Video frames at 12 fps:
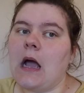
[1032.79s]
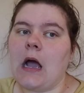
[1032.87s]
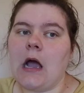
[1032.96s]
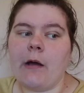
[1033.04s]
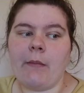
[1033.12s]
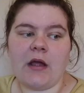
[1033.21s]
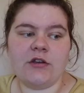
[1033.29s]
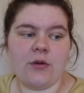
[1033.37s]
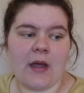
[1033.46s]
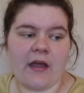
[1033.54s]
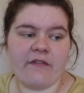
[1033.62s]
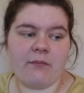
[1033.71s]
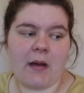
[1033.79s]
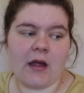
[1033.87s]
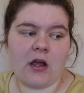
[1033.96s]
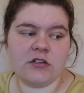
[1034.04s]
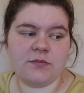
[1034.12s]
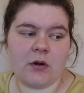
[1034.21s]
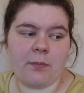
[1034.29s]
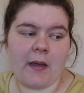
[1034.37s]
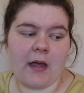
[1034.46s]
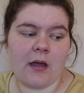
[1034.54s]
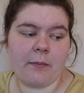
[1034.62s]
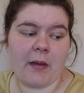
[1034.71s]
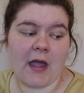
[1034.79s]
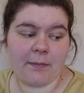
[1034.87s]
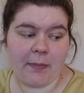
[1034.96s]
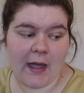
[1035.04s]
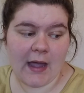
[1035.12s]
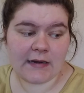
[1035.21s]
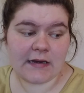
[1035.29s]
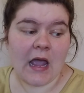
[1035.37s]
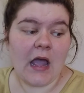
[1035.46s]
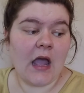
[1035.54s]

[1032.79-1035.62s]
I do have my hospital bag packed,